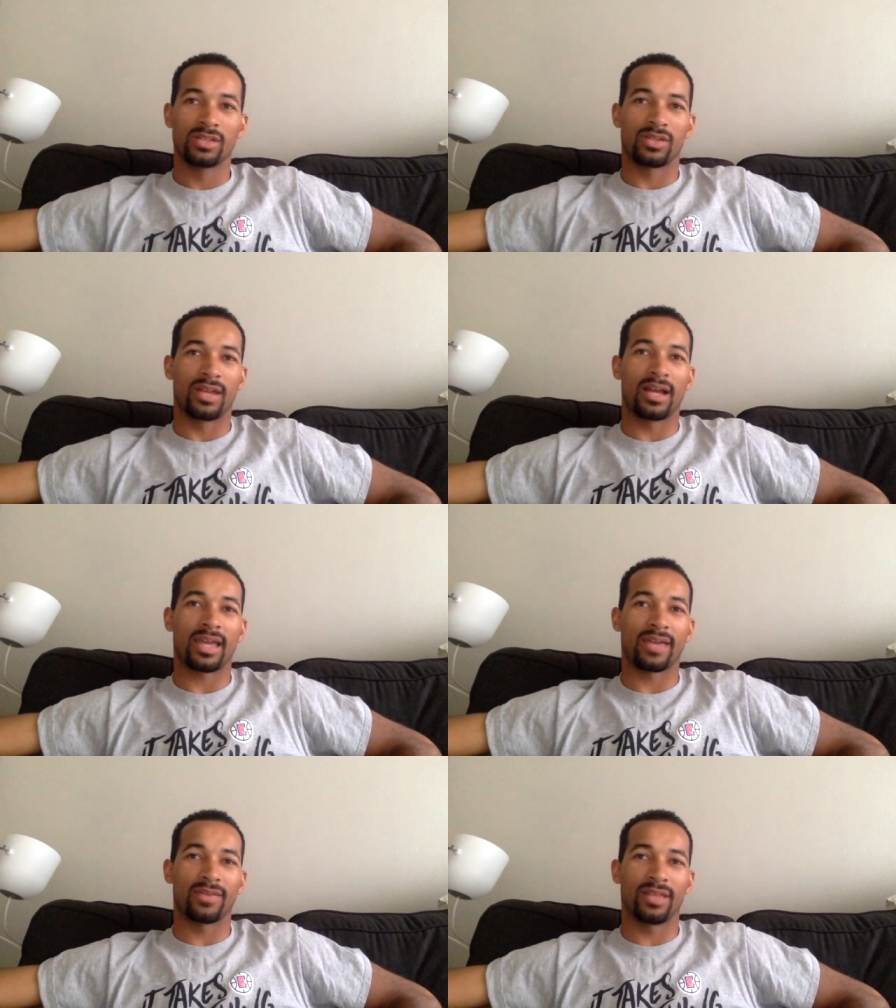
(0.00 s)
So
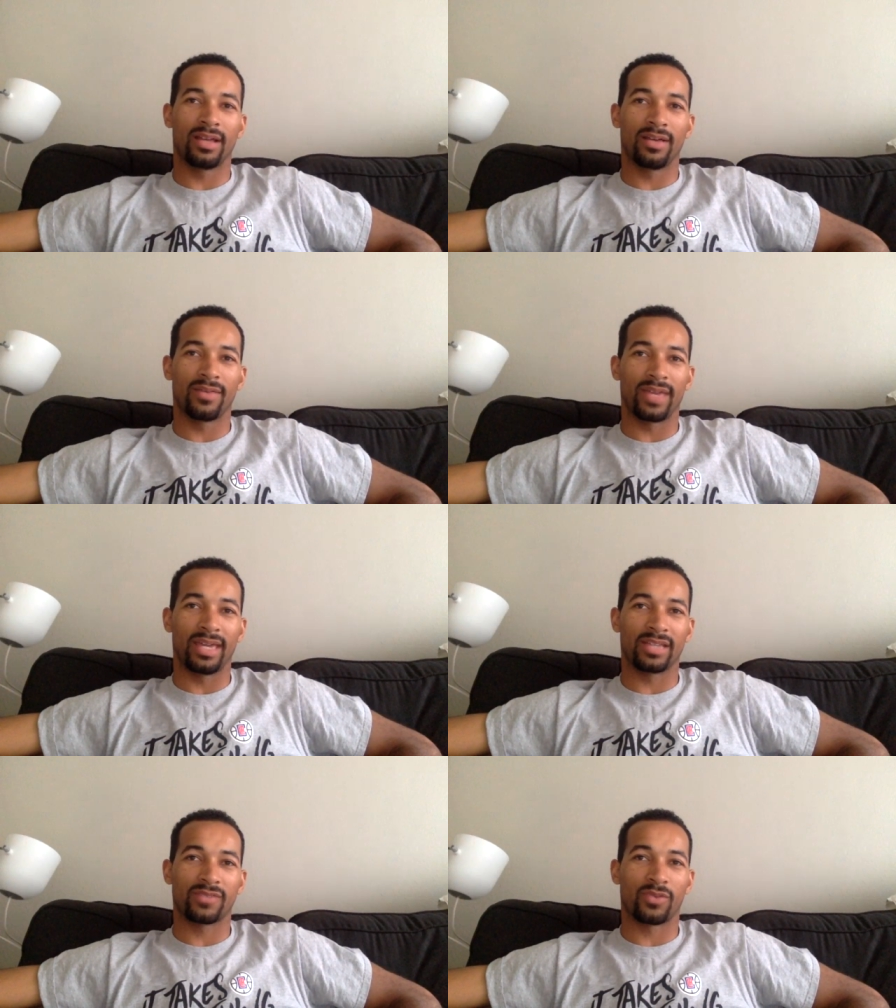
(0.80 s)
now Kevin Love
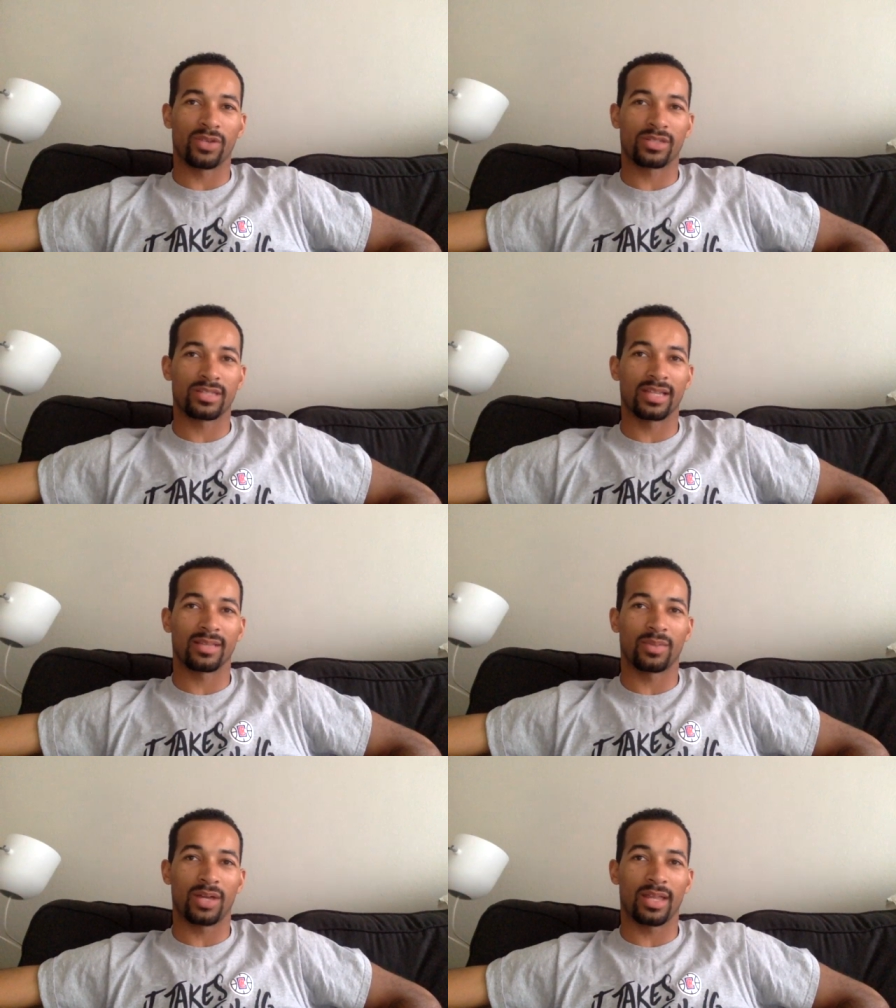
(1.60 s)
is forced to
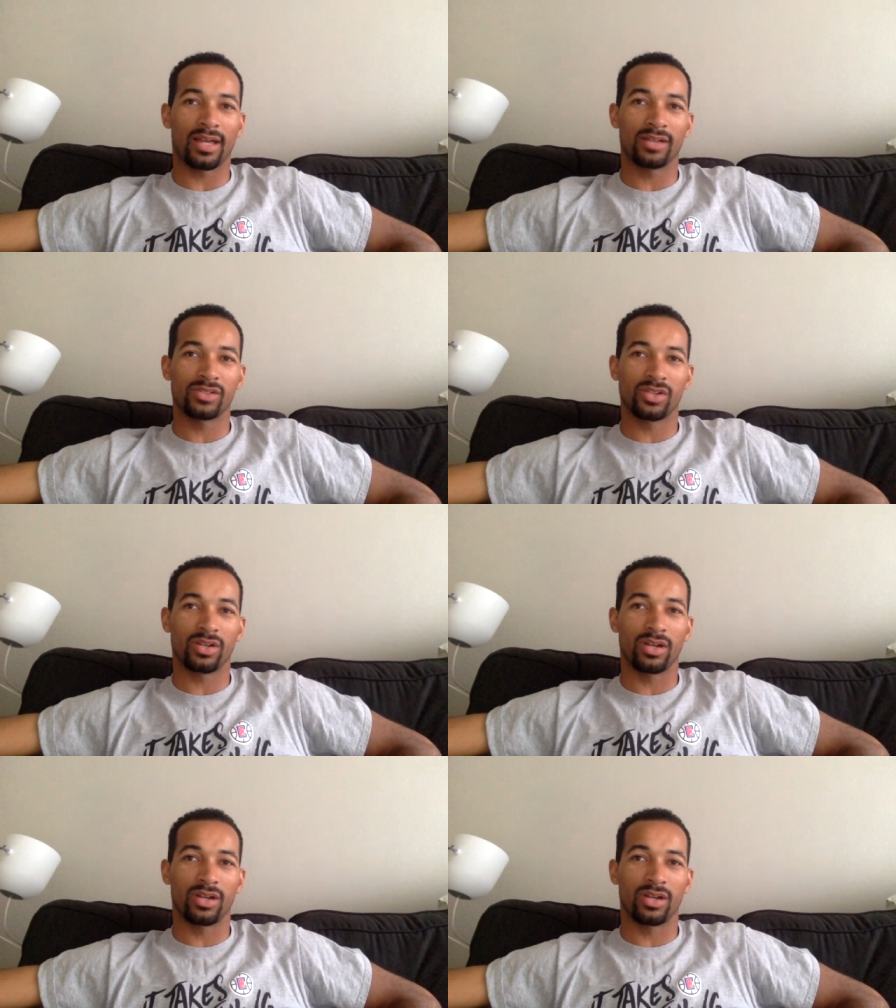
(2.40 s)
take the ball out.